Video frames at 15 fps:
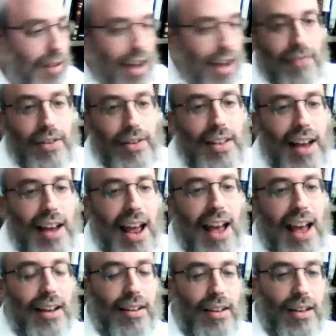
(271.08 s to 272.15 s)
to have a
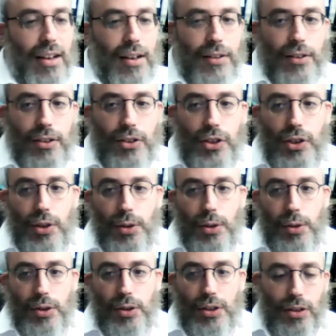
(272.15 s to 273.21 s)
knack to
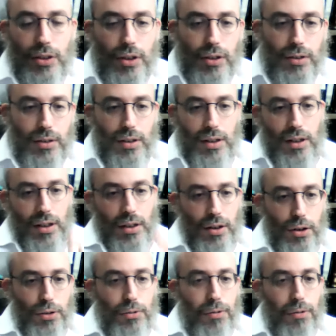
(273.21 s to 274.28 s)
choose
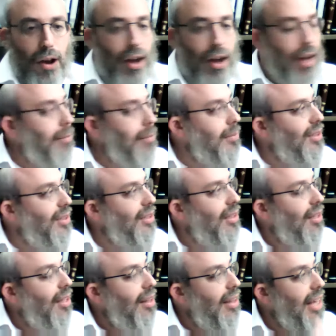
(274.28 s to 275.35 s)
good rhymes.
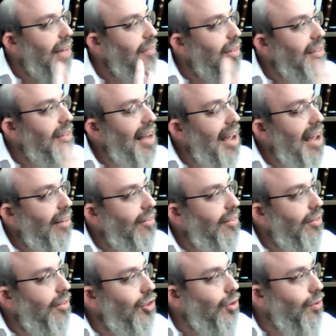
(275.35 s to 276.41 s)
They have a knack
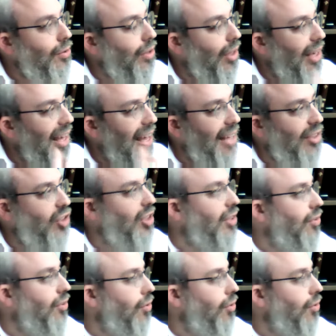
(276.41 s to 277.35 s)
to choose a catchy